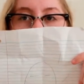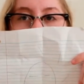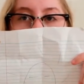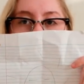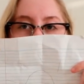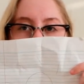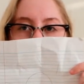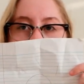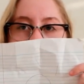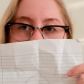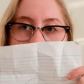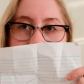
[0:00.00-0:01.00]
flower, like a
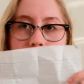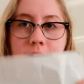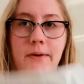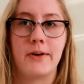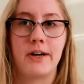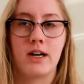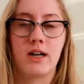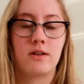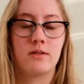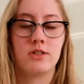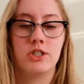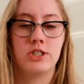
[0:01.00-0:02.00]
bag of flour, and
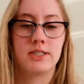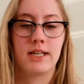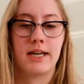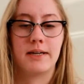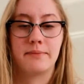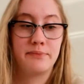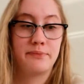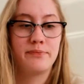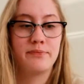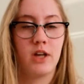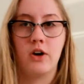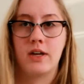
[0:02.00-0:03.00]
I was just like,
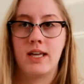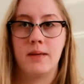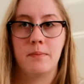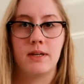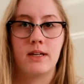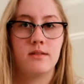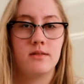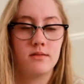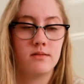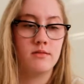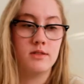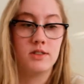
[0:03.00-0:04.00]
I'll keep it.
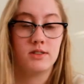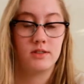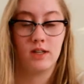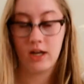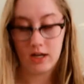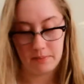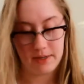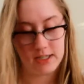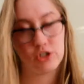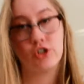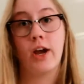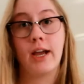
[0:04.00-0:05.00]

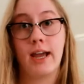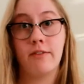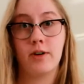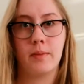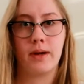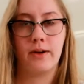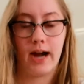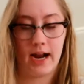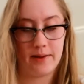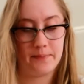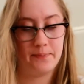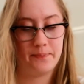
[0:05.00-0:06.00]
Best drawing ever, am I
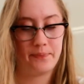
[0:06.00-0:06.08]
right?